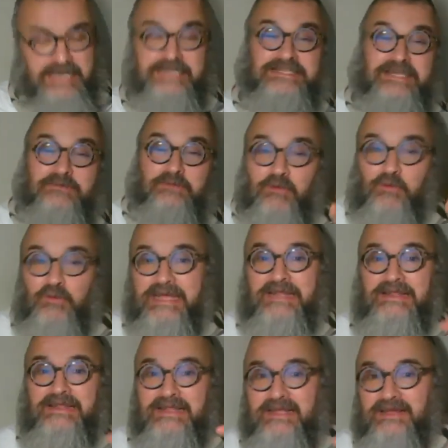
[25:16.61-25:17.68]
You see, when
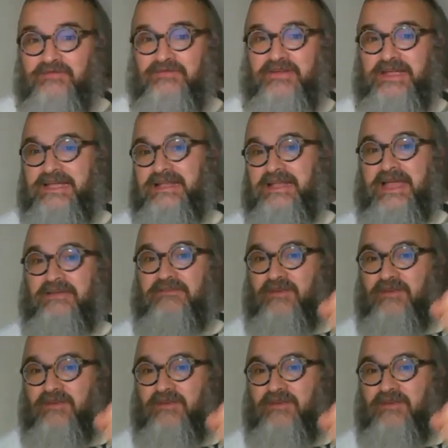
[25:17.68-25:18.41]
we live in